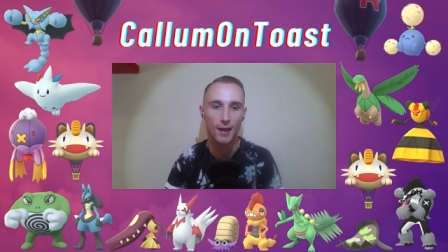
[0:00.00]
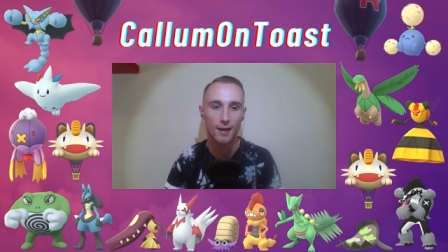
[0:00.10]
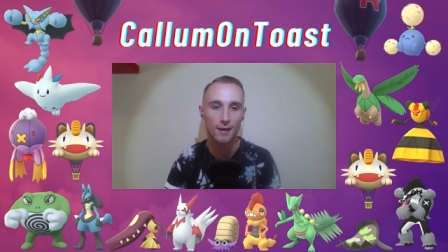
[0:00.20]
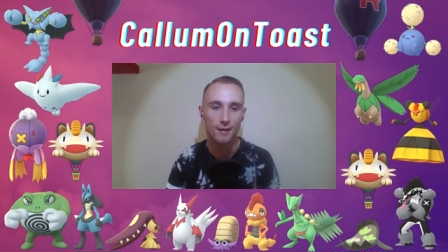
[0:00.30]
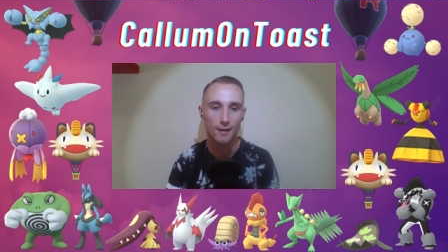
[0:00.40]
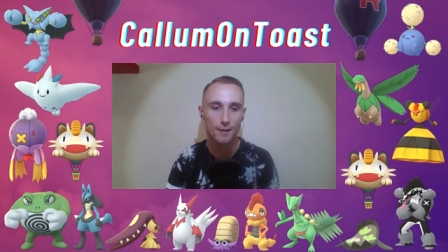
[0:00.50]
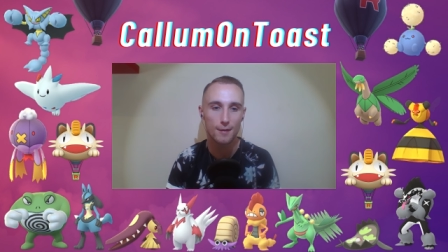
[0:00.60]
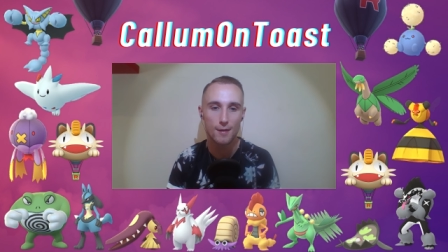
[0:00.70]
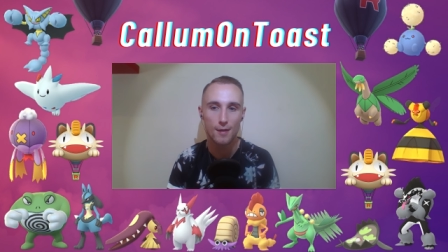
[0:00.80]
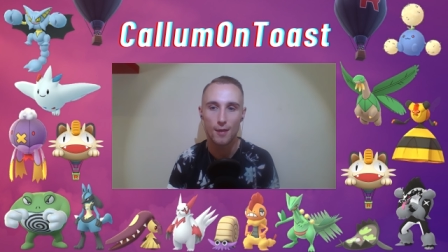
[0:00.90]

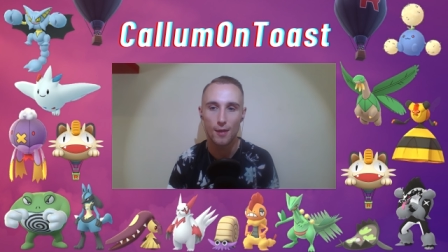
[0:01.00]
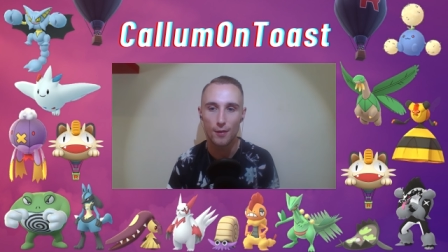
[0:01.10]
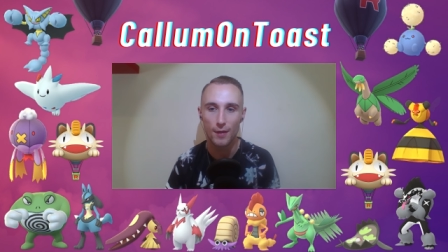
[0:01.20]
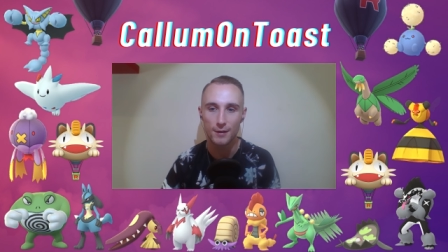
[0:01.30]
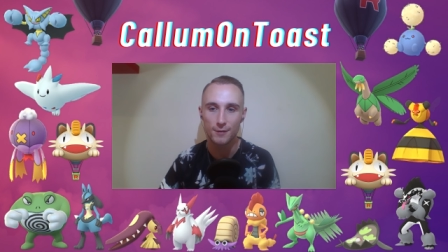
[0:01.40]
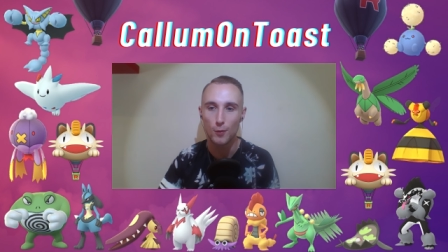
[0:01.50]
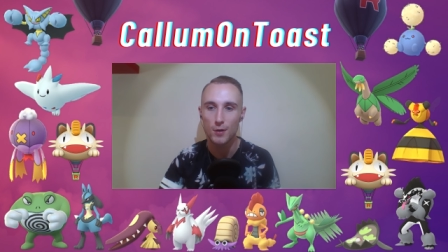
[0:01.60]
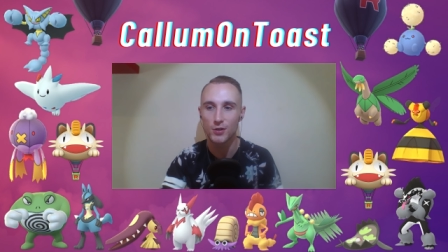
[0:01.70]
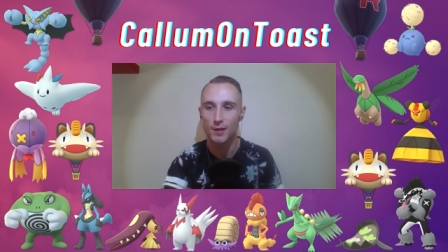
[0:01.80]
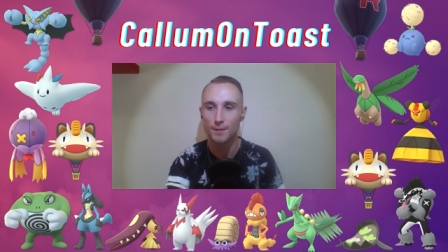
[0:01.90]
and thanks for
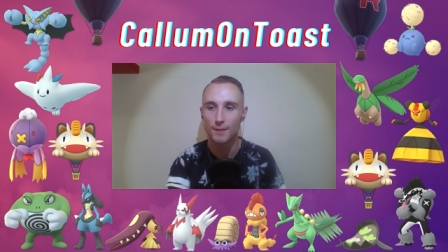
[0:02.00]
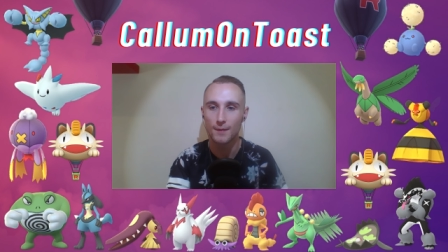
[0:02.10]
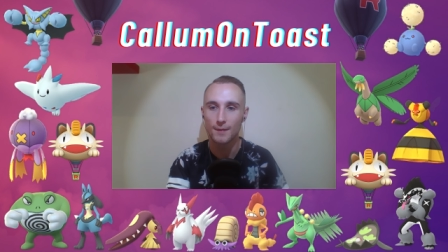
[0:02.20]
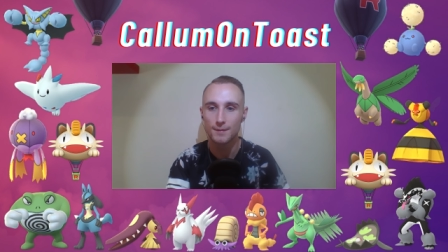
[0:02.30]
watching.